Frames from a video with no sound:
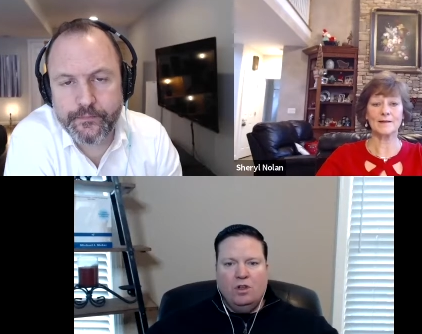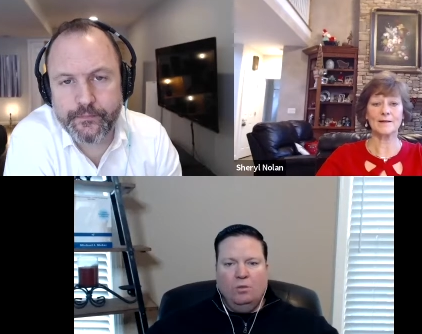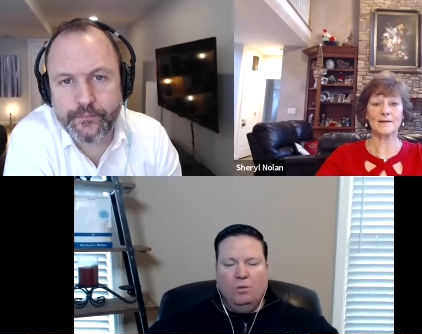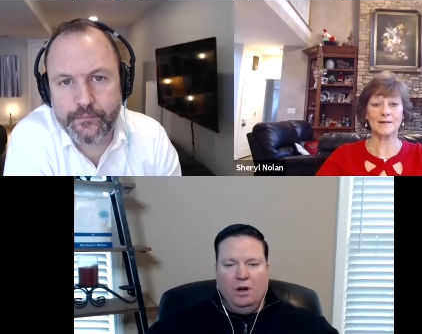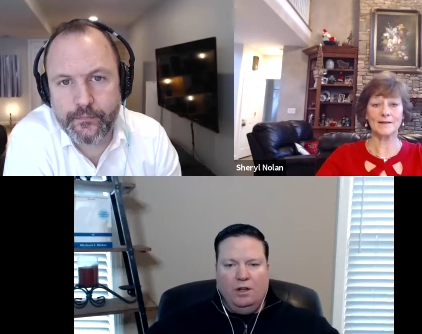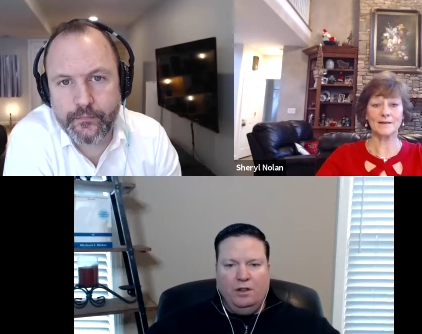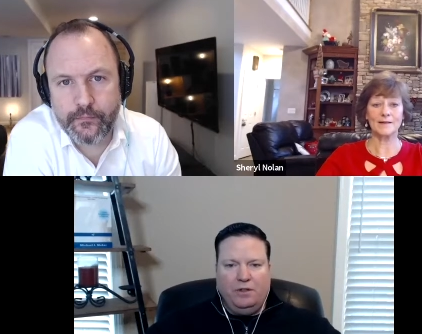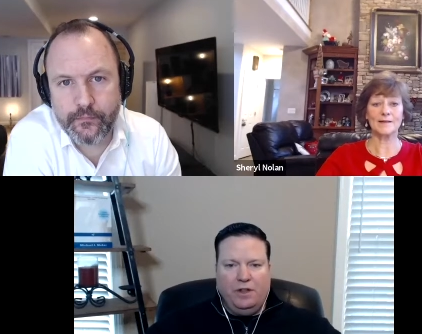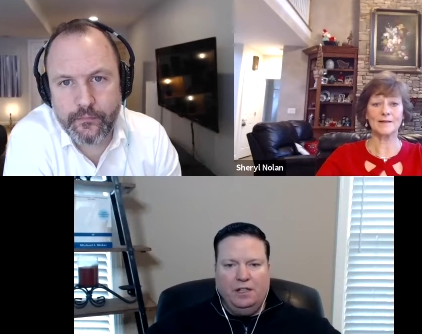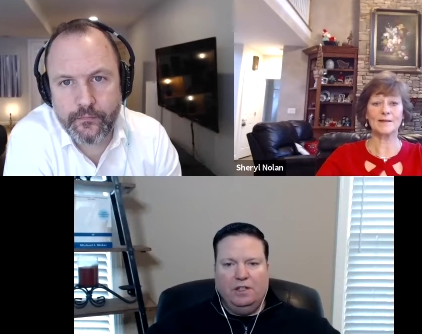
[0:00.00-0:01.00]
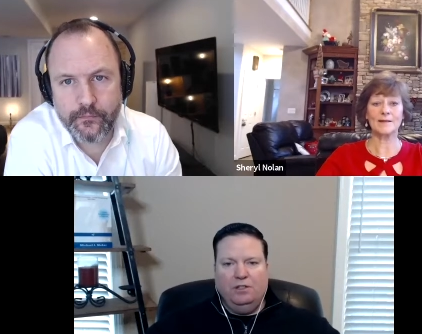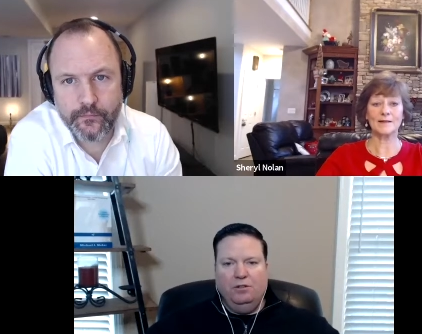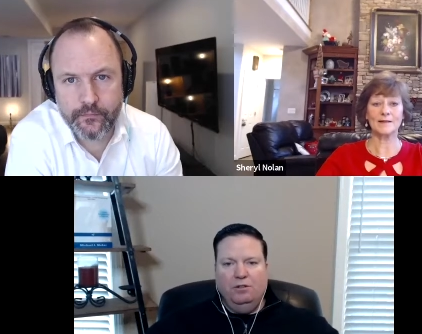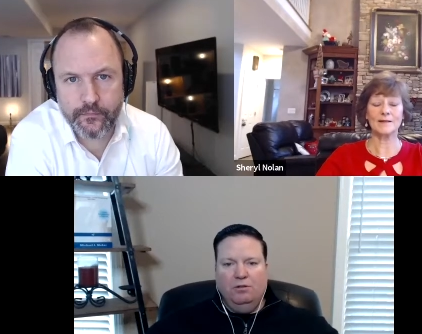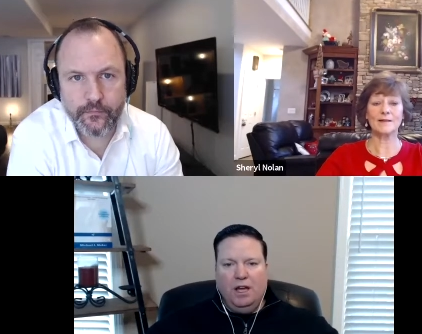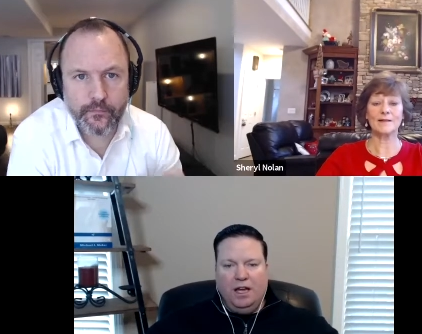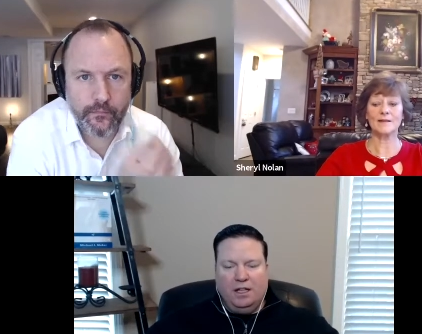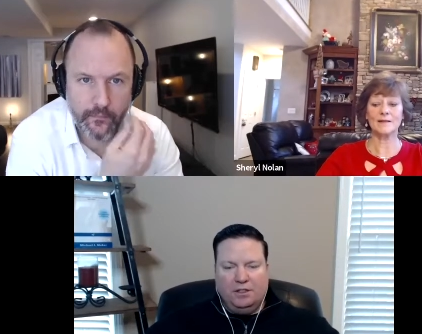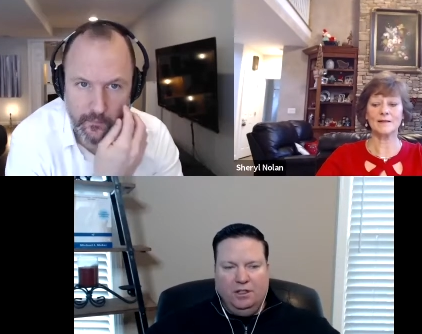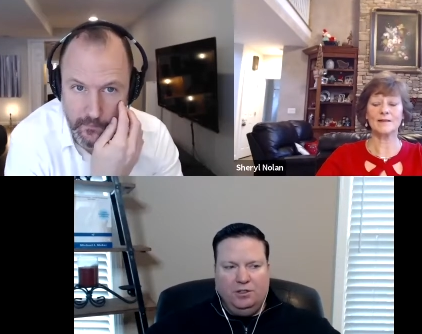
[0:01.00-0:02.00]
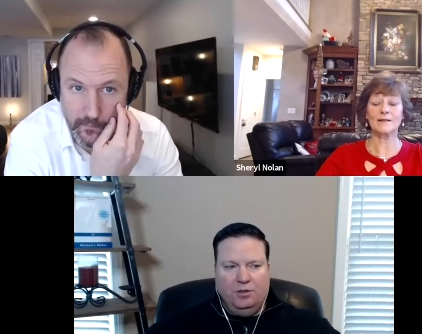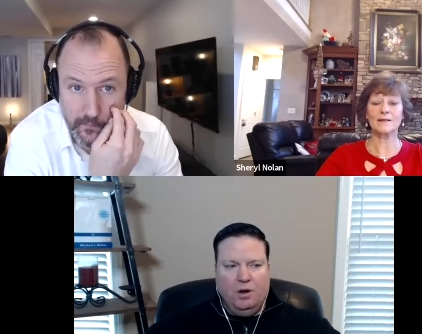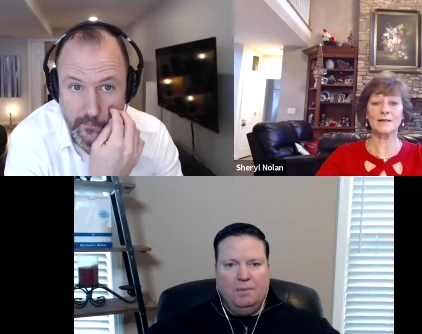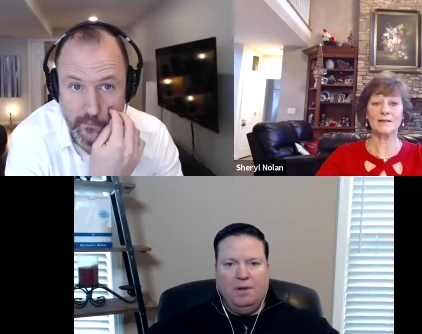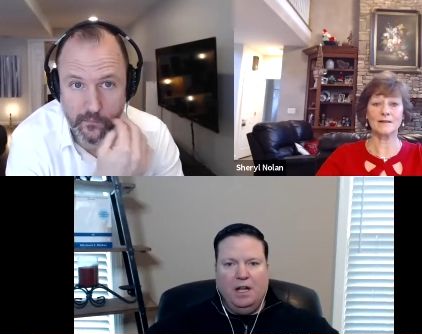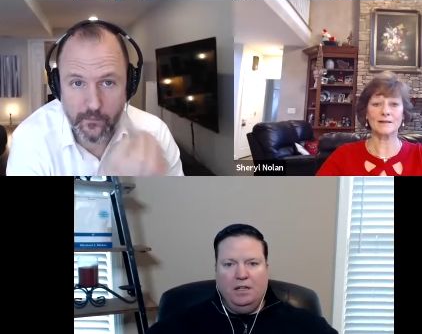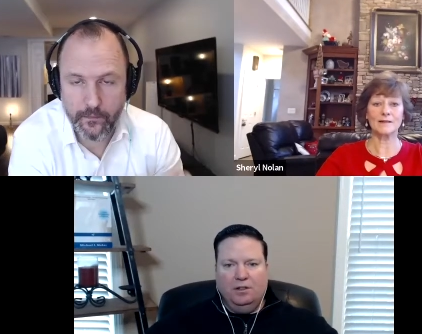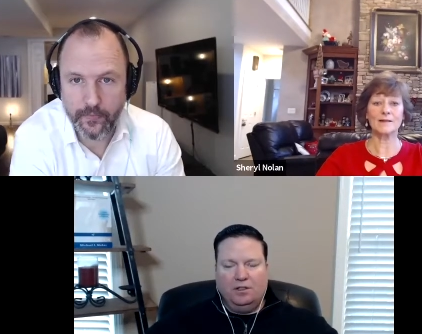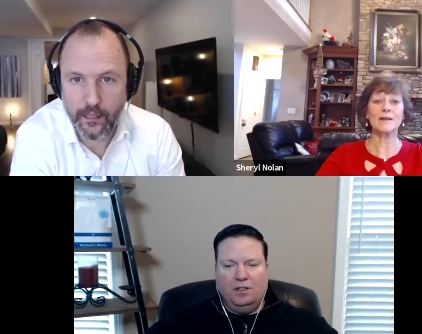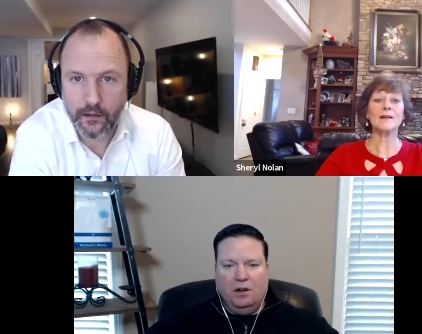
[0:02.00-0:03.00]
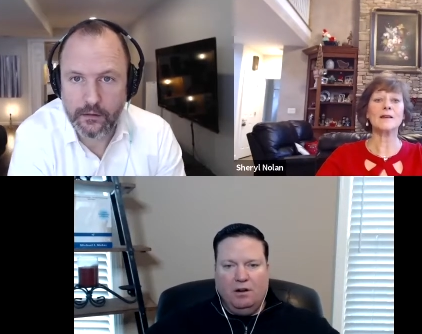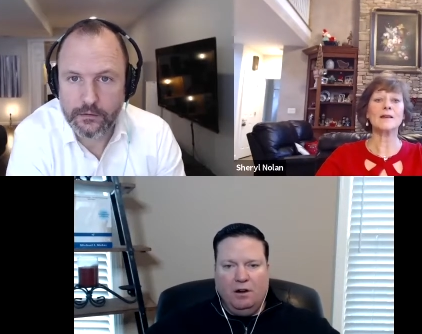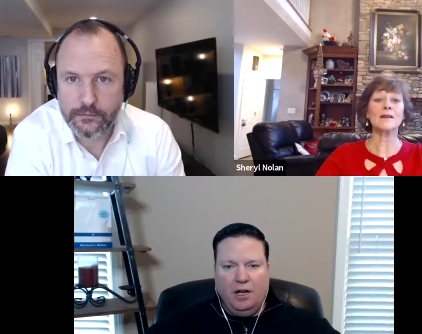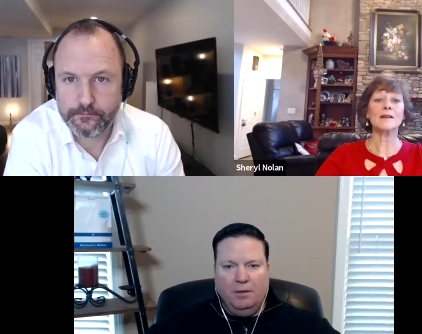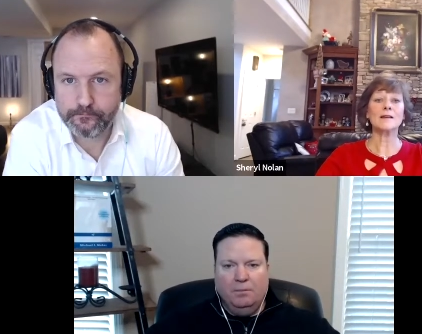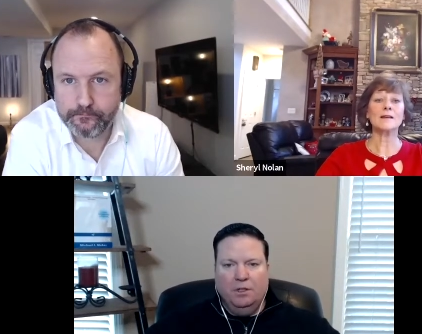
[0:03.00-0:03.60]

Speaker 1: One of the things that you do next is you update your CRM